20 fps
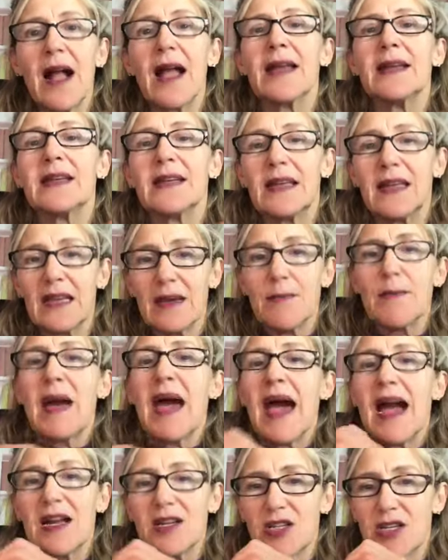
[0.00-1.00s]
kind, and
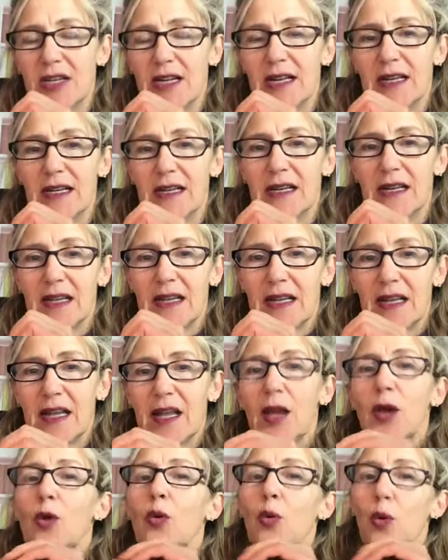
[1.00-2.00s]
compassionate
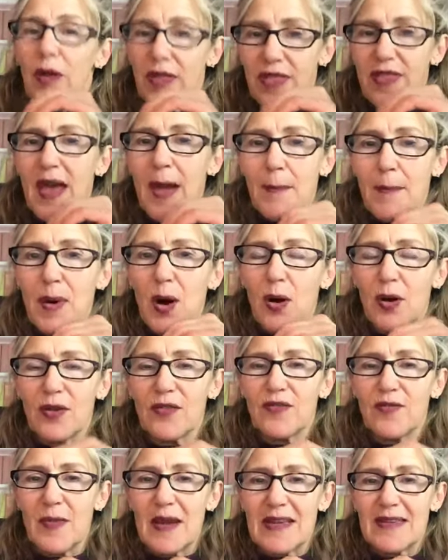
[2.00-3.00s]
with that
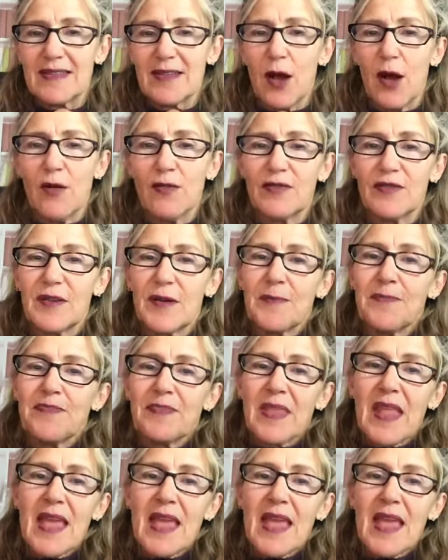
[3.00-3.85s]
part of myself.